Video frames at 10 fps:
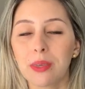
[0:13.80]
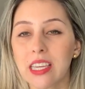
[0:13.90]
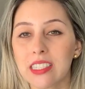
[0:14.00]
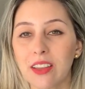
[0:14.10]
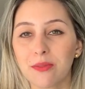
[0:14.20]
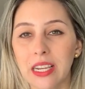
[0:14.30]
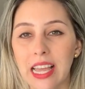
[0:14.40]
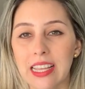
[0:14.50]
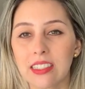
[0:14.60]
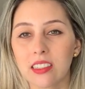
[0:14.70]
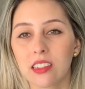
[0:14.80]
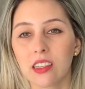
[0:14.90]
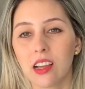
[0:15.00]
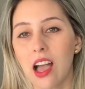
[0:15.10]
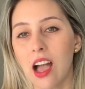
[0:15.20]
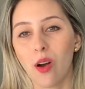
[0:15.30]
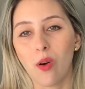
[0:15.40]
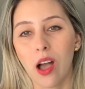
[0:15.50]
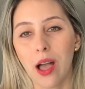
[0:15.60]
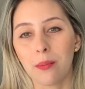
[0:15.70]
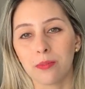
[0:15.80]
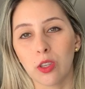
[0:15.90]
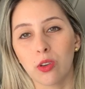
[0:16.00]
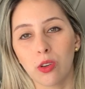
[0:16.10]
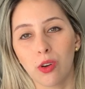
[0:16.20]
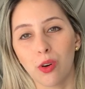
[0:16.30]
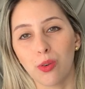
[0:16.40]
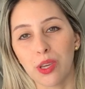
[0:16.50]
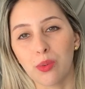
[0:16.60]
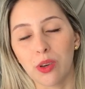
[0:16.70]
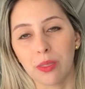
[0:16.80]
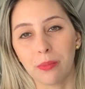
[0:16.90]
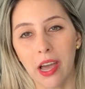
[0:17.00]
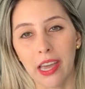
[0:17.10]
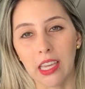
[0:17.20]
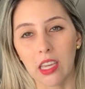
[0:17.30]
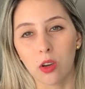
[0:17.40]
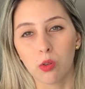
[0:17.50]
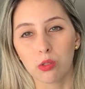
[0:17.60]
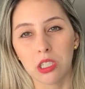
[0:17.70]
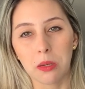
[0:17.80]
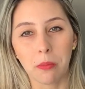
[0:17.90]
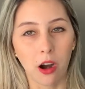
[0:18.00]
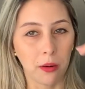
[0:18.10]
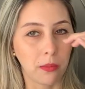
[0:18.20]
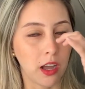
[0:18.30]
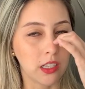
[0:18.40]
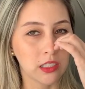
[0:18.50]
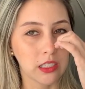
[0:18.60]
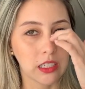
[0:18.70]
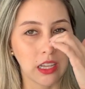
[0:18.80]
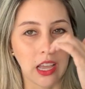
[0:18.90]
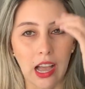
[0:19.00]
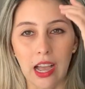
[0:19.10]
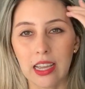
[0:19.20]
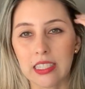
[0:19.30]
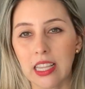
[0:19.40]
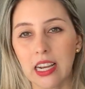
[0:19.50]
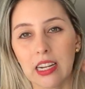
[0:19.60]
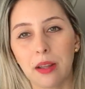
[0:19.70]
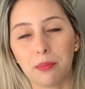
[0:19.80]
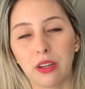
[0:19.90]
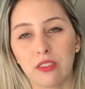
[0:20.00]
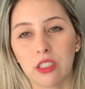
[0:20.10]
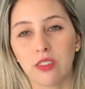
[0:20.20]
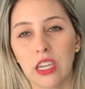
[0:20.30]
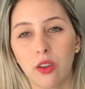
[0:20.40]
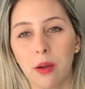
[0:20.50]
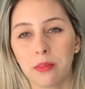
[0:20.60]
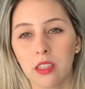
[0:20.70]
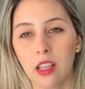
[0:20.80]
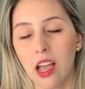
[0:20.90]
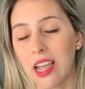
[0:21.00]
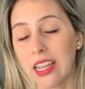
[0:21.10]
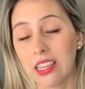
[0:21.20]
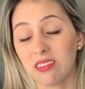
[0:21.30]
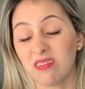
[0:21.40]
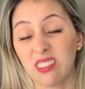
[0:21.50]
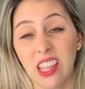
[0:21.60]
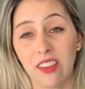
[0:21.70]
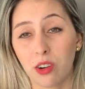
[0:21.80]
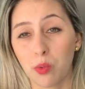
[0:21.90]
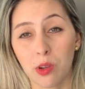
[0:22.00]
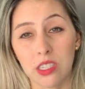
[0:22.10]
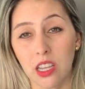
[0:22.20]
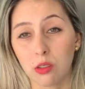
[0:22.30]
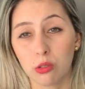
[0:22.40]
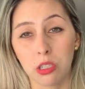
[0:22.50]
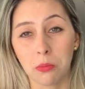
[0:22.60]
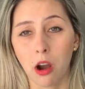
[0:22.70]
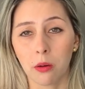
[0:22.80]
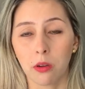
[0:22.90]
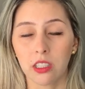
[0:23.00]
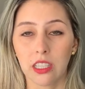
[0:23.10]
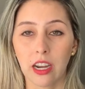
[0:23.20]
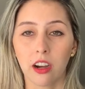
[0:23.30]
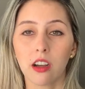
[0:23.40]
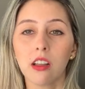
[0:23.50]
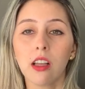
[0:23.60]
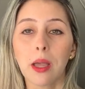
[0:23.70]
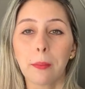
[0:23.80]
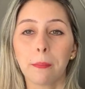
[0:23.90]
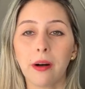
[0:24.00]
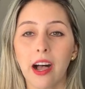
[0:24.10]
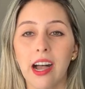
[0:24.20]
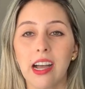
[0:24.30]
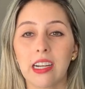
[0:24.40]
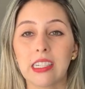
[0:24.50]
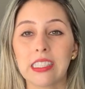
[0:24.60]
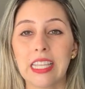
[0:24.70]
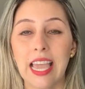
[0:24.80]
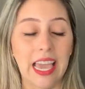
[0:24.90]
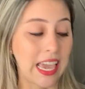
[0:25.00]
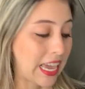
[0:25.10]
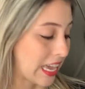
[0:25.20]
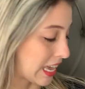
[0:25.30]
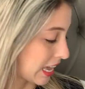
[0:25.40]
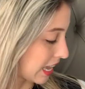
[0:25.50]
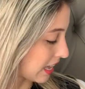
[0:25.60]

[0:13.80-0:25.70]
because I've been asked how I'm going with my Gucci Marmont. I said in a previous video I never was a Gucci Marmont girl, but they